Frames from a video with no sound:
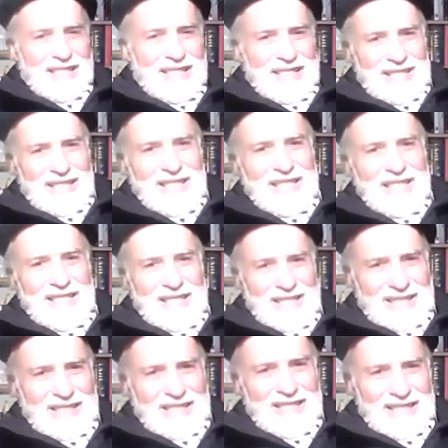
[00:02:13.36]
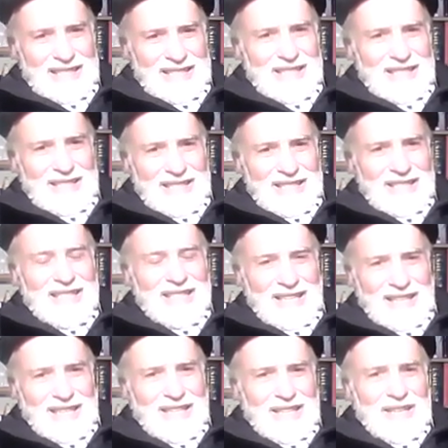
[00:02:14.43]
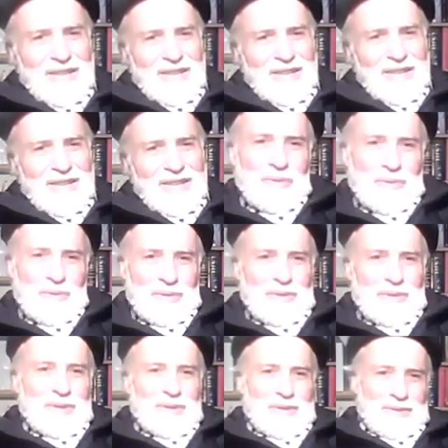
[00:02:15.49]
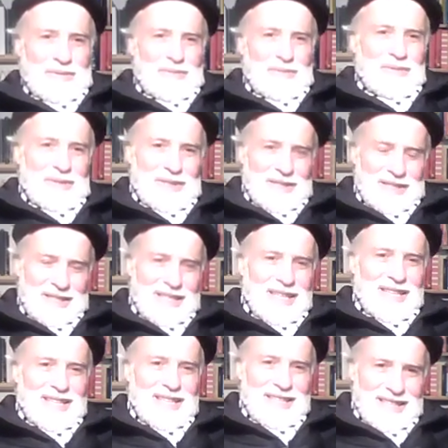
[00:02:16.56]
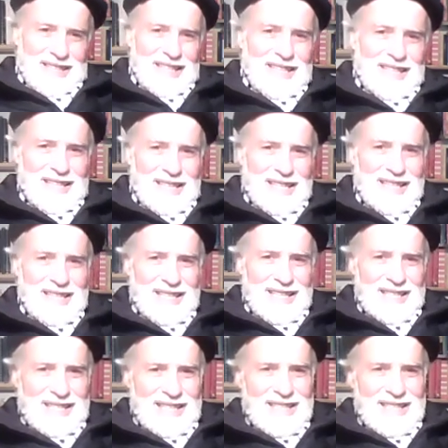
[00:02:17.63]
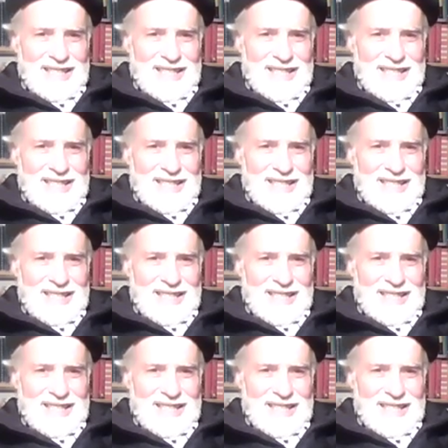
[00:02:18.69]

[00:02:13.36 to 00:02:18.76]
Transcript: blossoming ingenuity, but in essence, it was different.